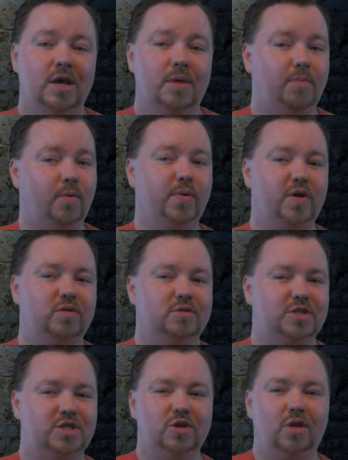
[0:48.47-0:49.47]
but we're
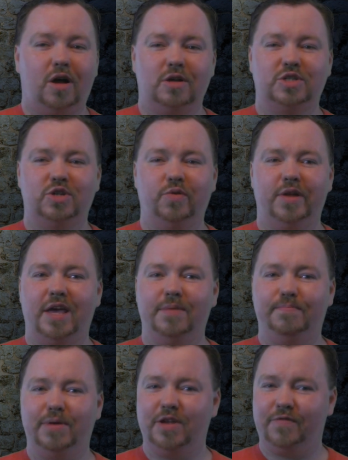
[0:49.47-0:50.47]
still also in a
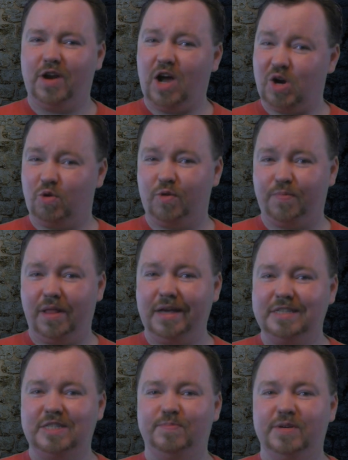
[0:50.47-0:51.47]
bit of an awkward
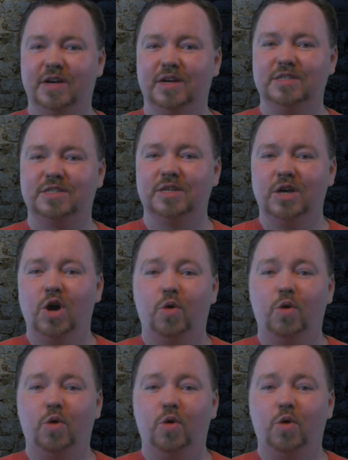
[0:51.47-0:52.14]
place because